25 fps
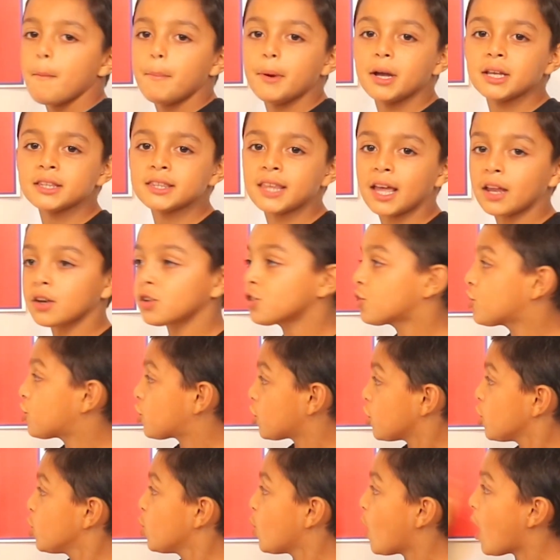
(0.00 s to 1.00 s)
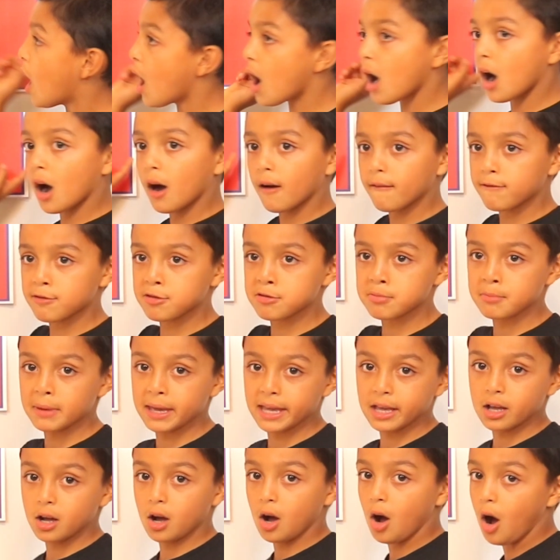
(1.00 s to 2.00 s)
But then two halves
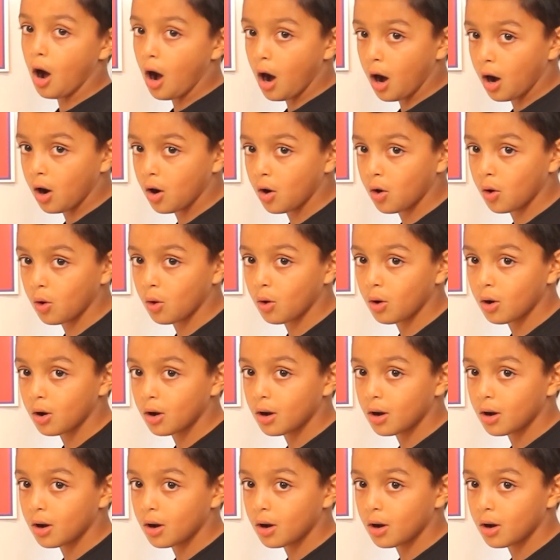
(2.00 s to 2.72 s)
make a whole.